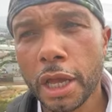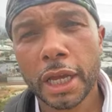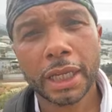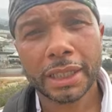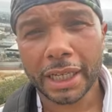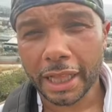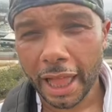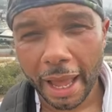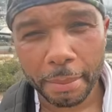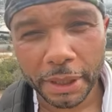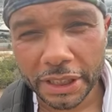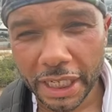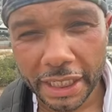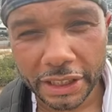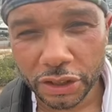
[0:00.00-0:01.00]
The climate
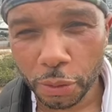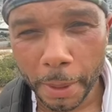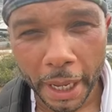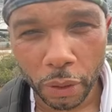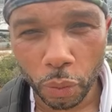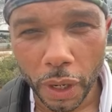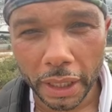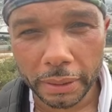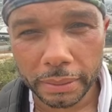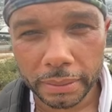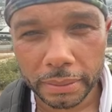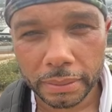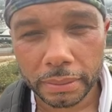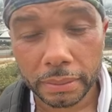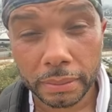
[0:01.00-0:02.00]
changes no matter what,
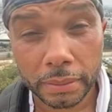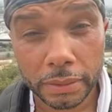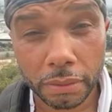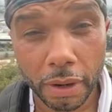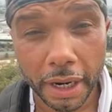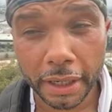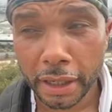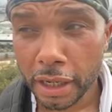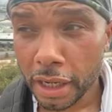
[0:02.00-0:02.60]
right?